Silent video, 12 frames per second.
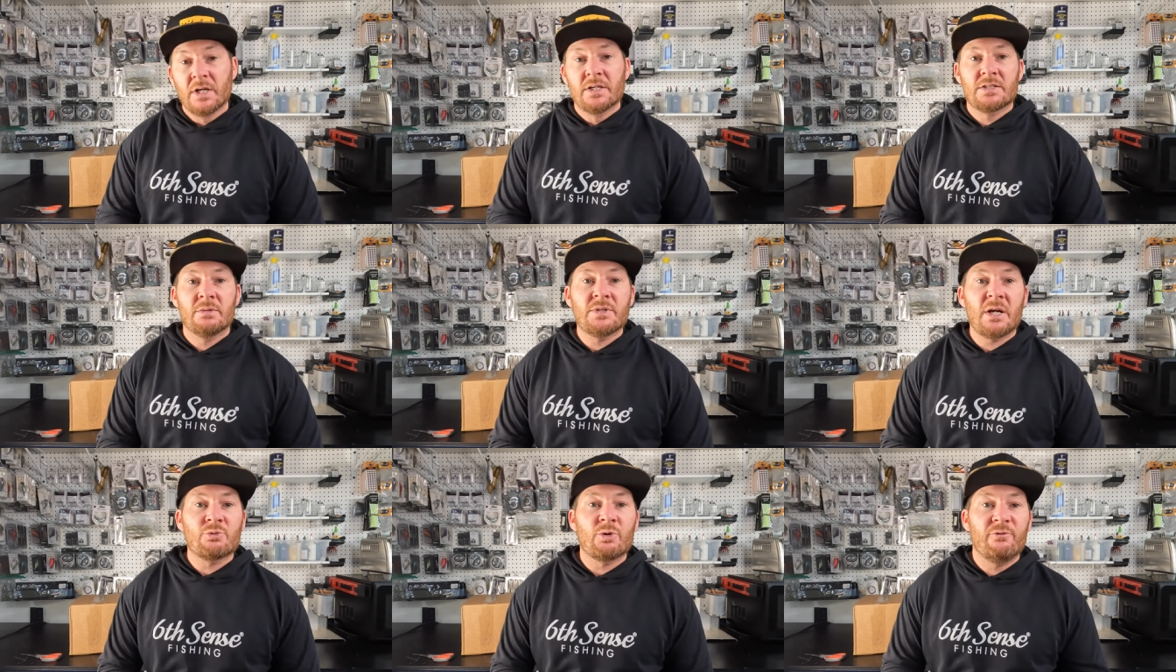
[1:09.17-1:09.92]

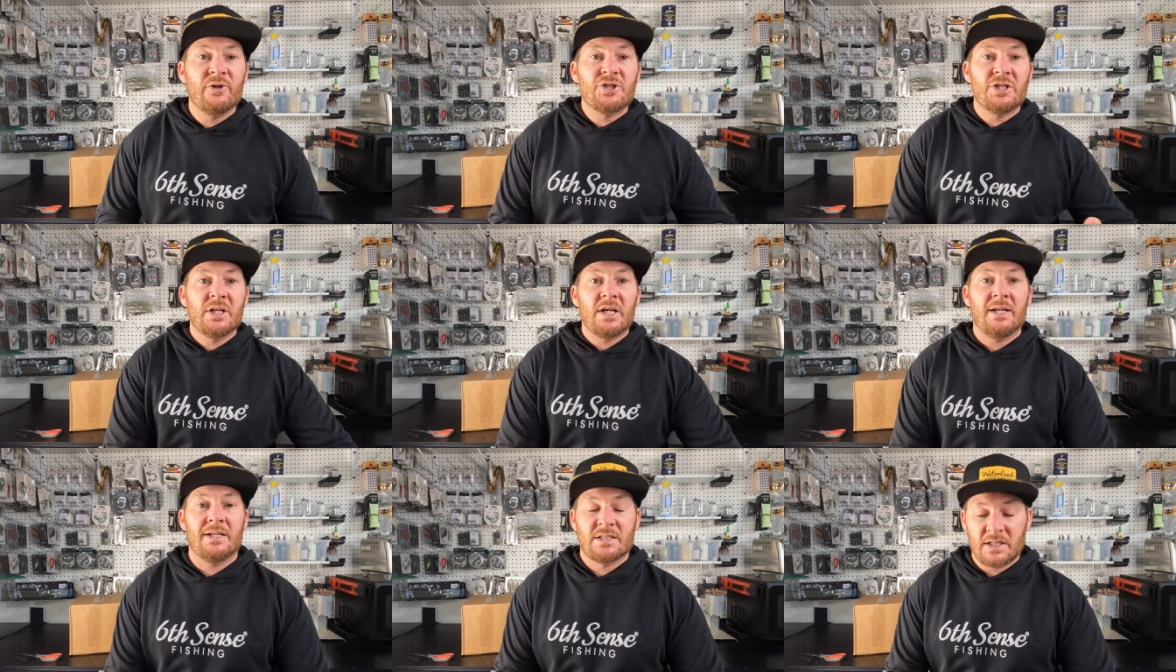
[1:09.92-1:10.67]
Sometimes we're fishing
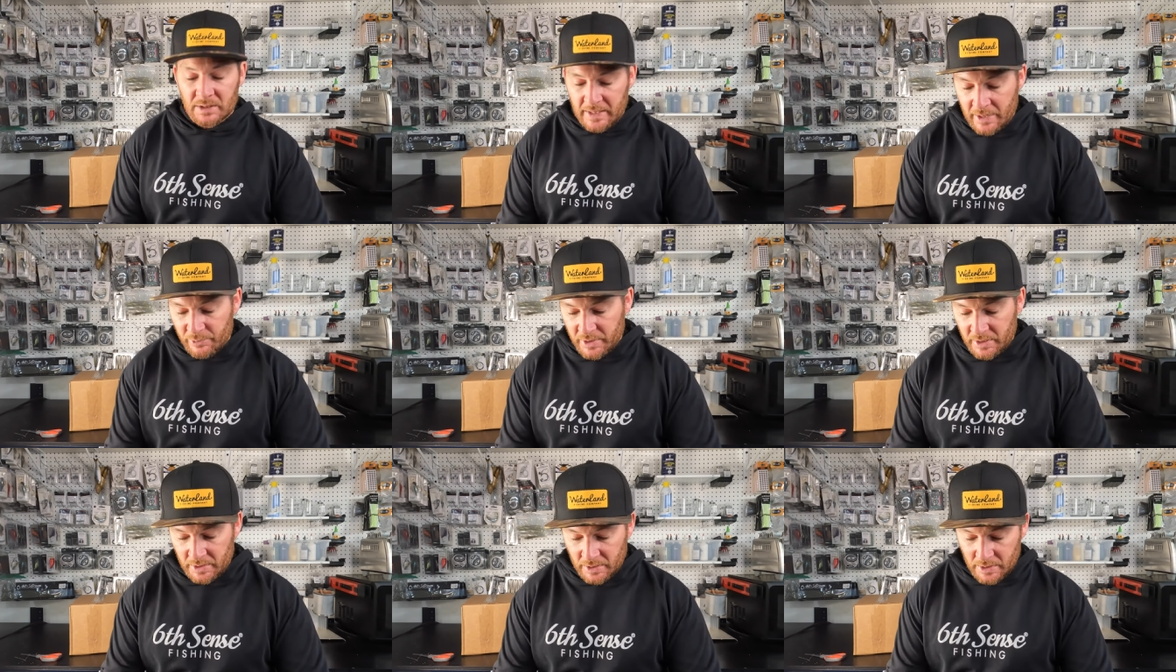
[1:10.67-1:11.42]
and it's
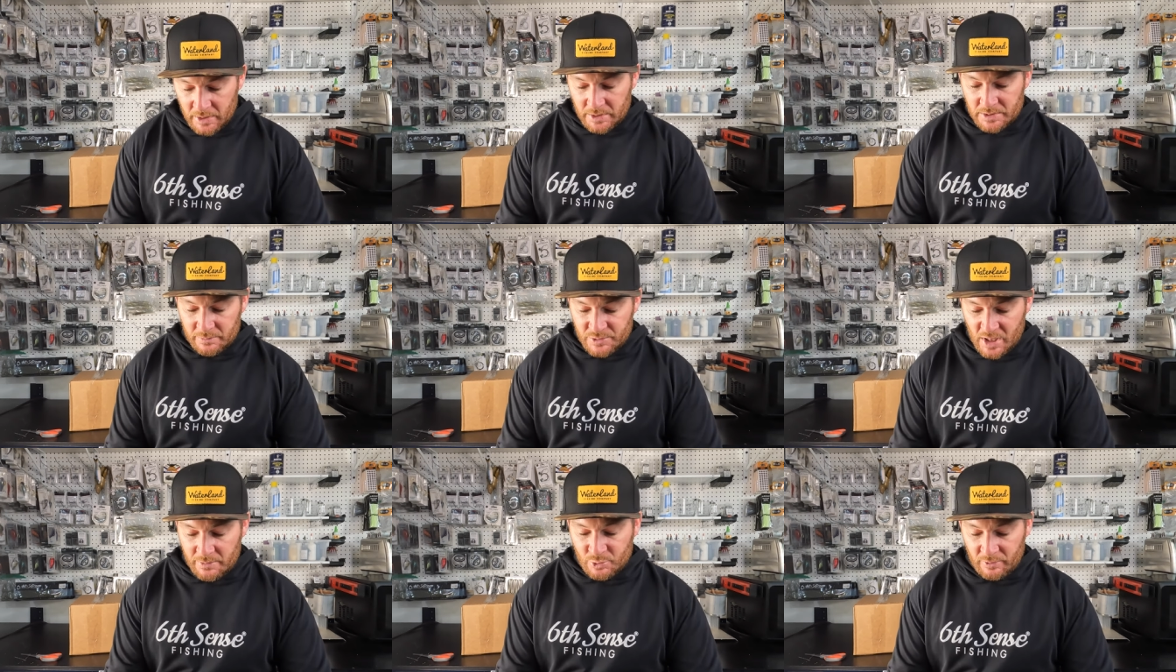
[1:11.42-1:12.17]
cloudy.
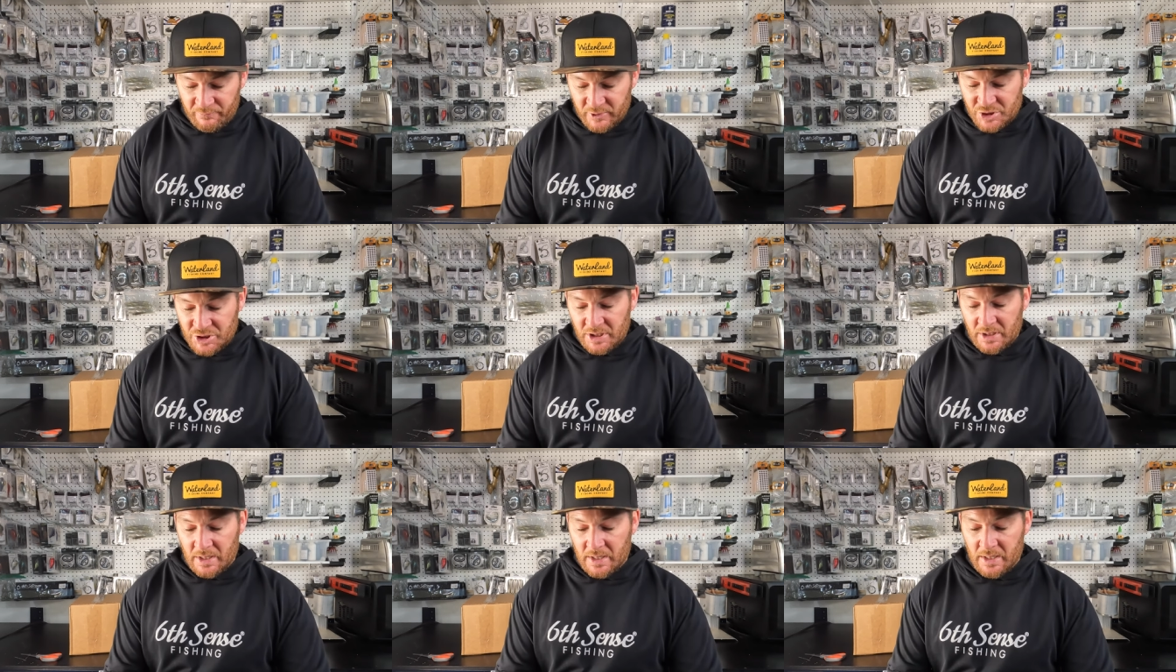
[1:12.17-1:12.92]
Sometimes we're
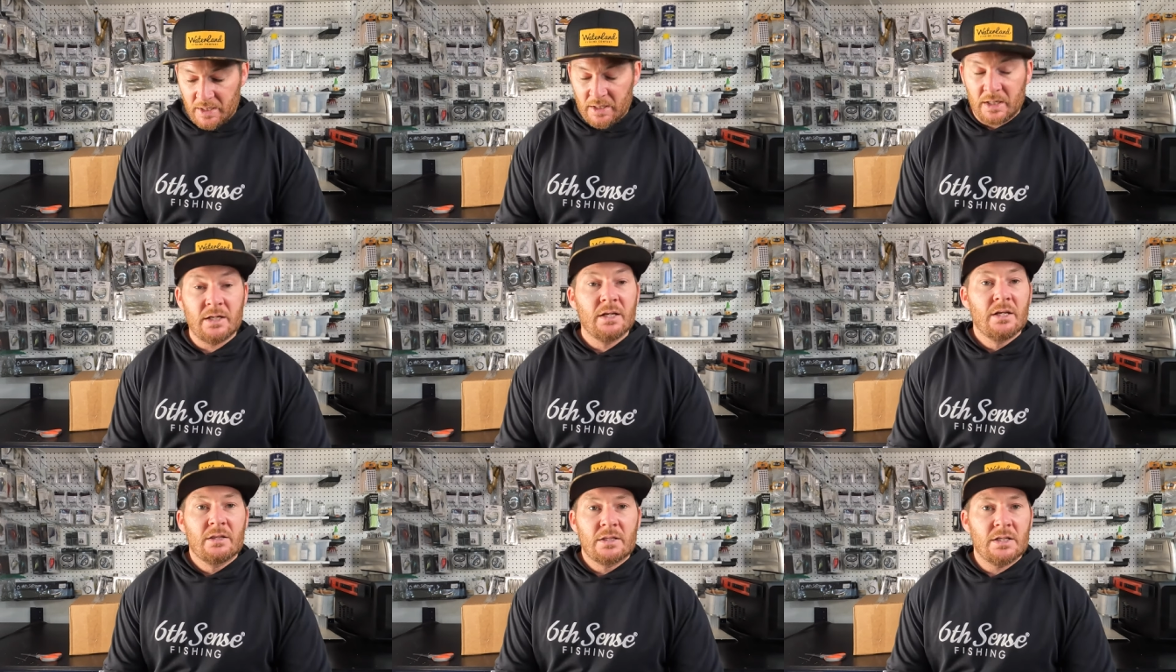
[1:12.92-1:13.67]
fishing and
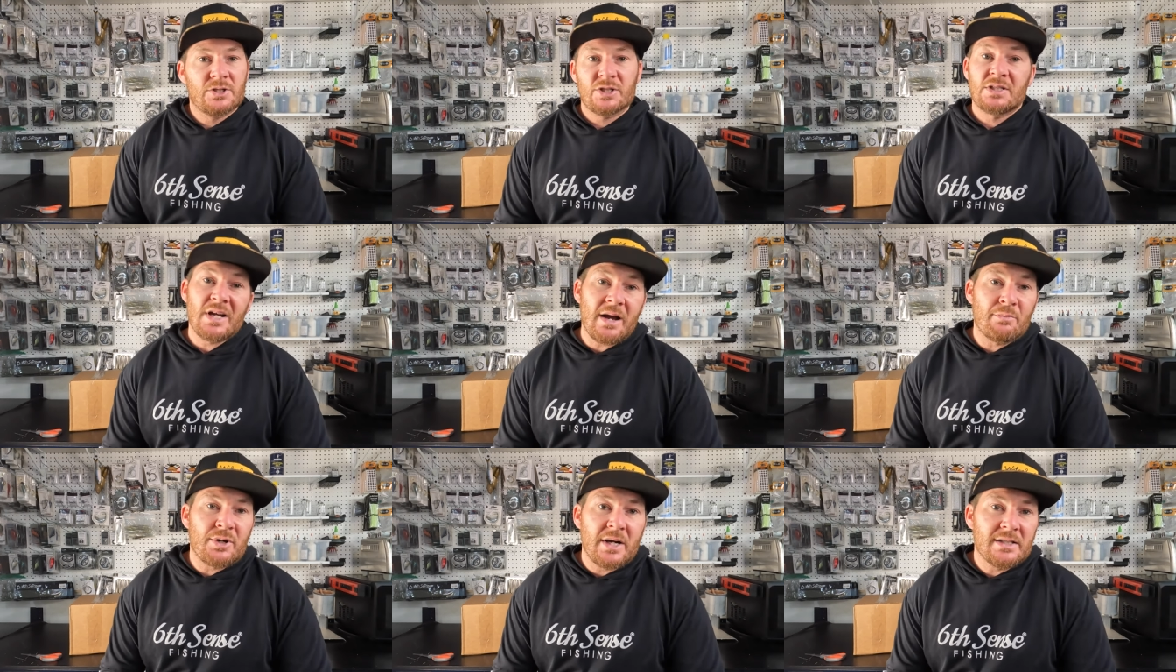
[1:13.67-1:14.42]
it's just
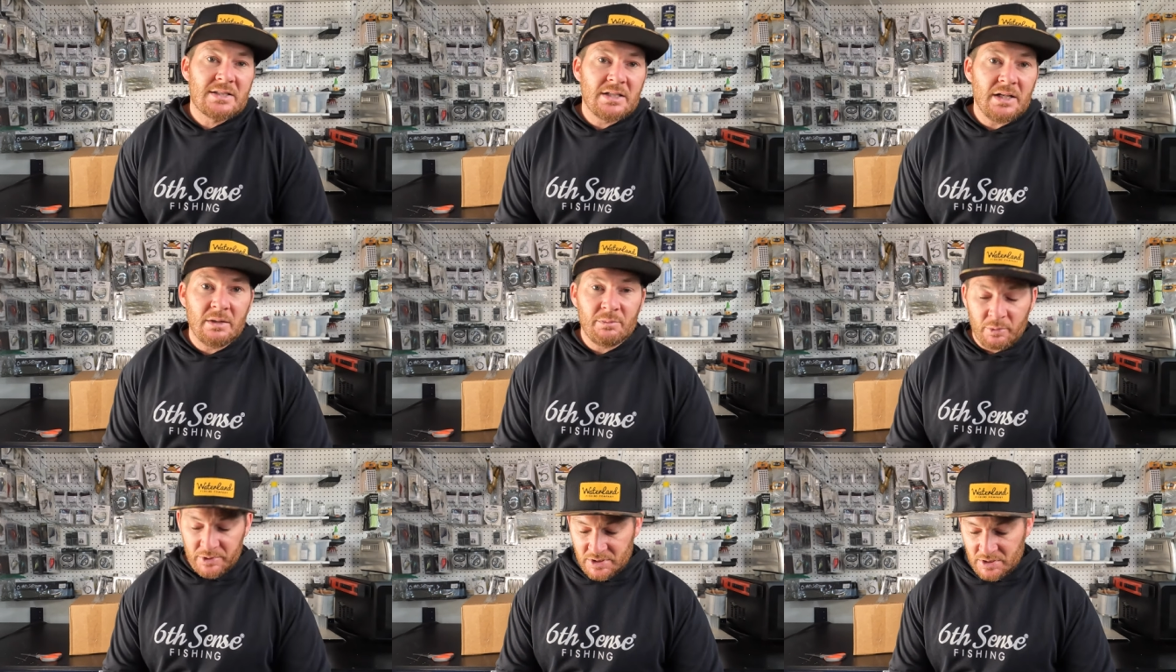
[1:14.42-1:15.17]
not bright sun,
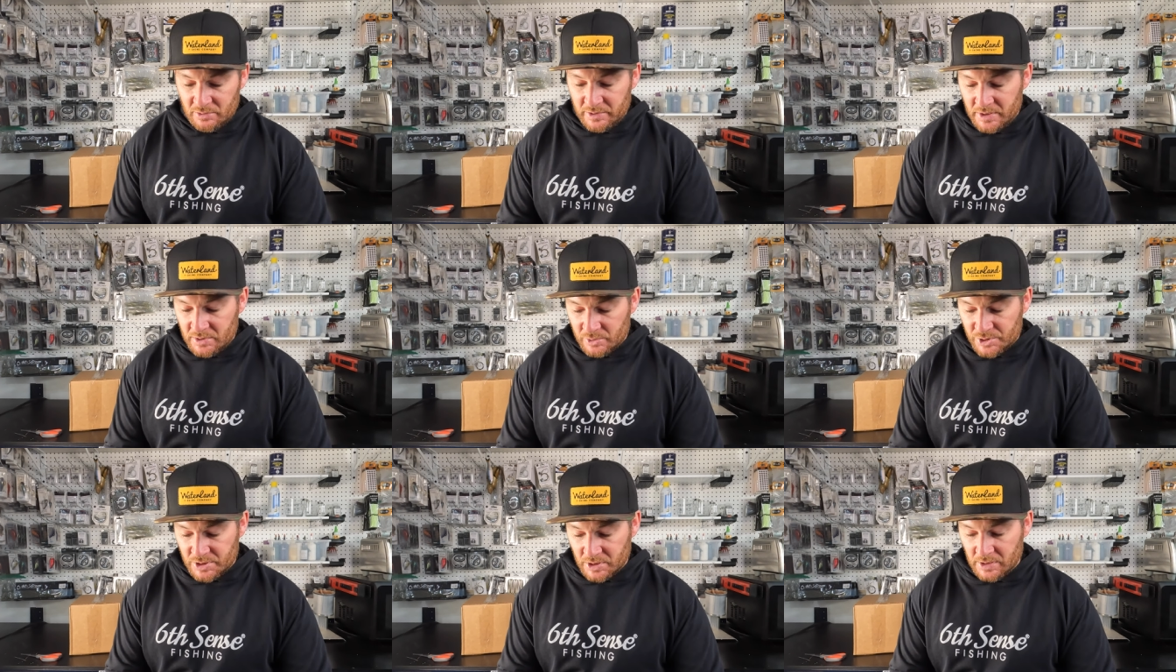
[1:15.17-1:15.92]
but we still need
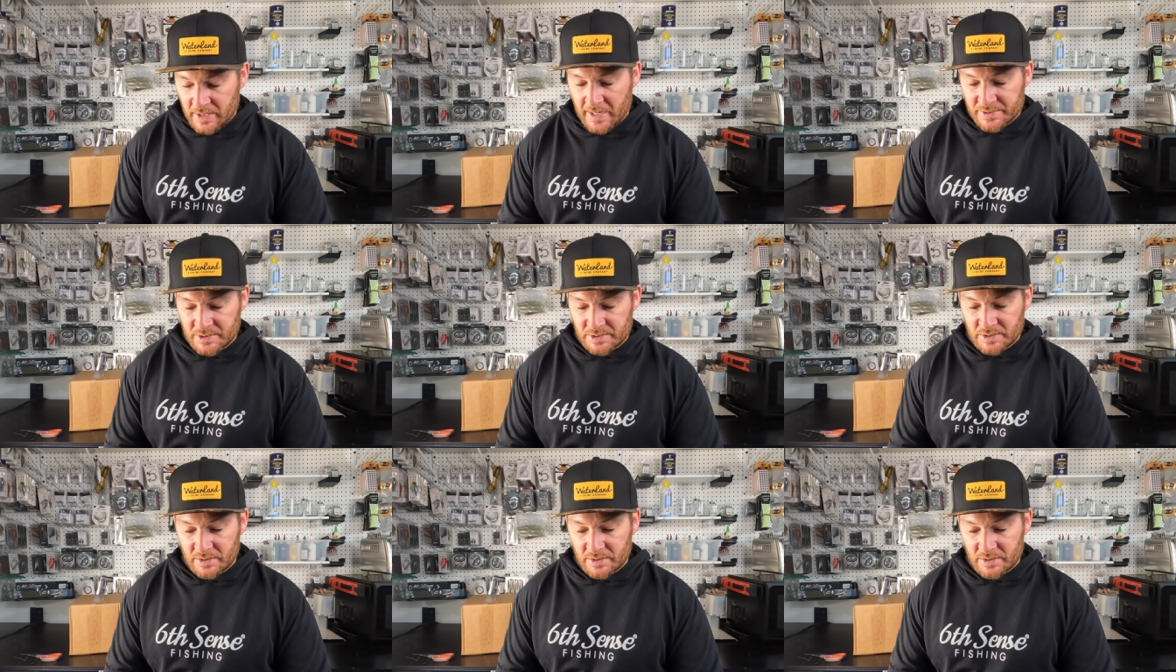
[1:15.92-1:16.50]
those sunglasses.